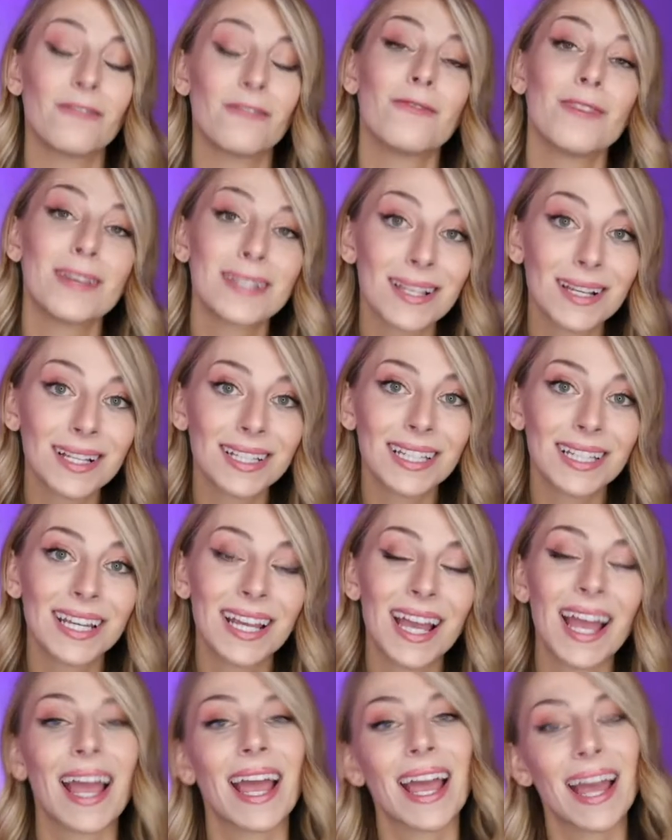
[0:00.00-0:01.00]

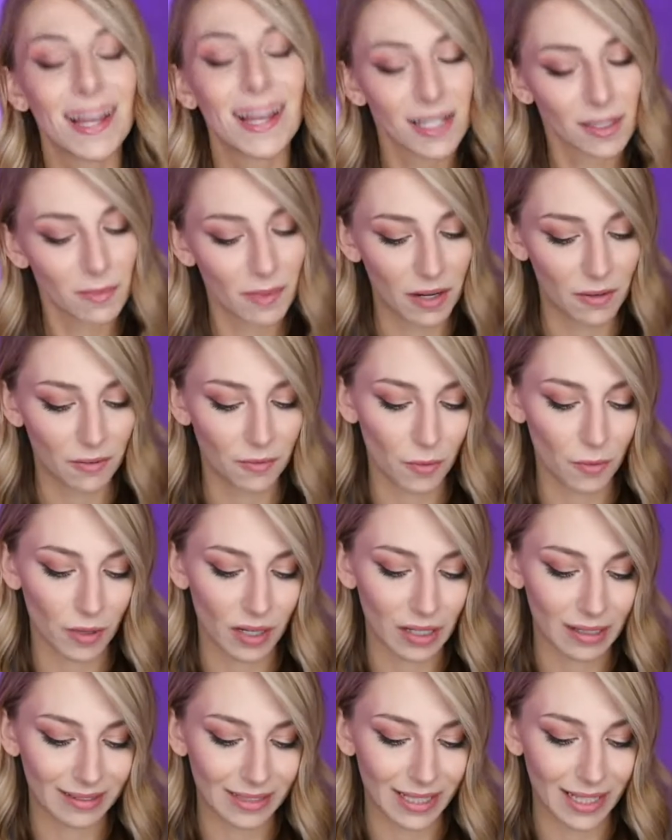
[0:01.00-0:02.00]
physically and
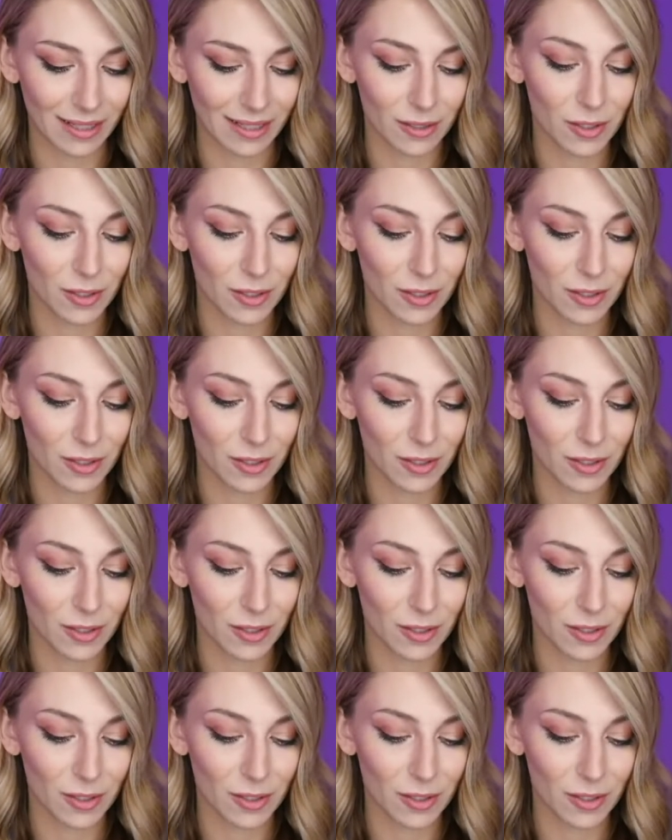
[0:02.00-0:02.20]
metaphorically,